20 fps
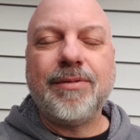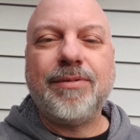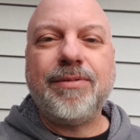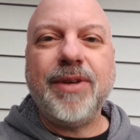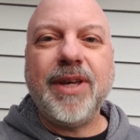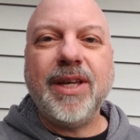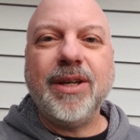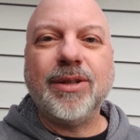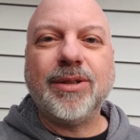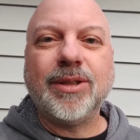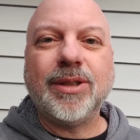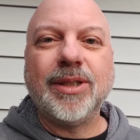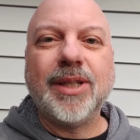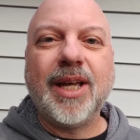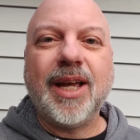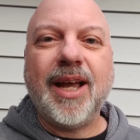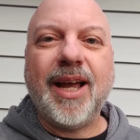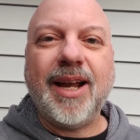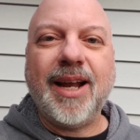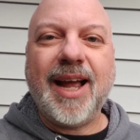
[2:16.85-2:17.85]
feel,
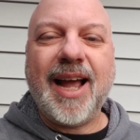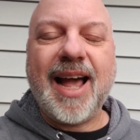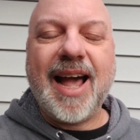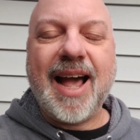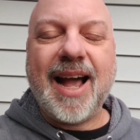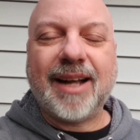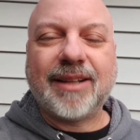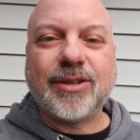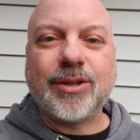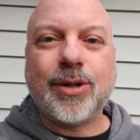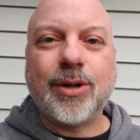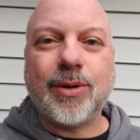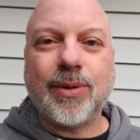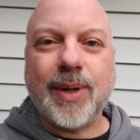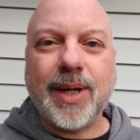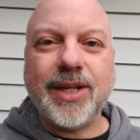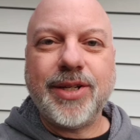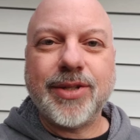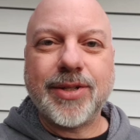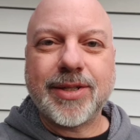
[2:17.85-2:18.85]
and act
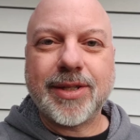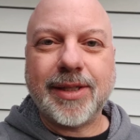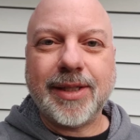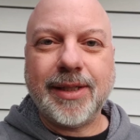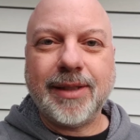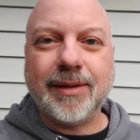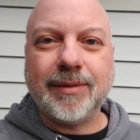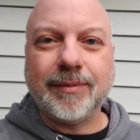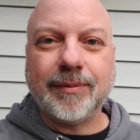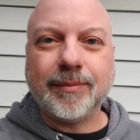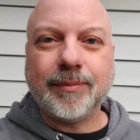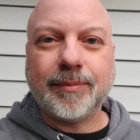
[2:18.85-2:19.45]
courageously.